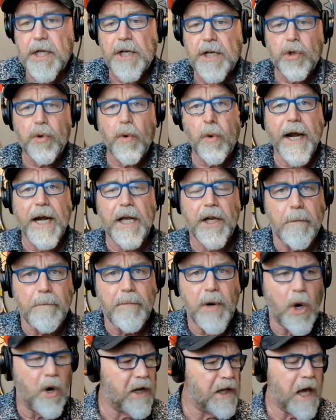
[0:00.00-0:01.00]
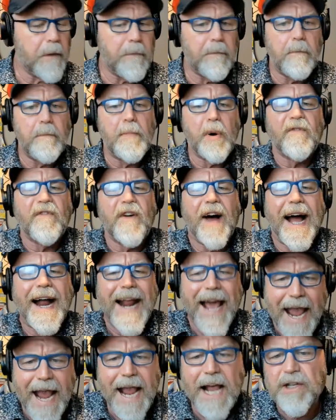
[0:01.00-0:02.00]
training component. They
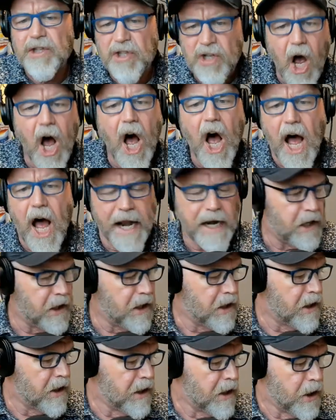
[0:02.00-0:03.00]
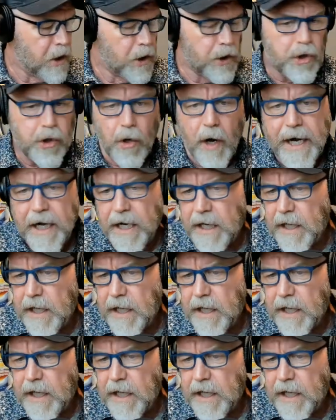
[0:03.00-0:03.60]
provide hands on training,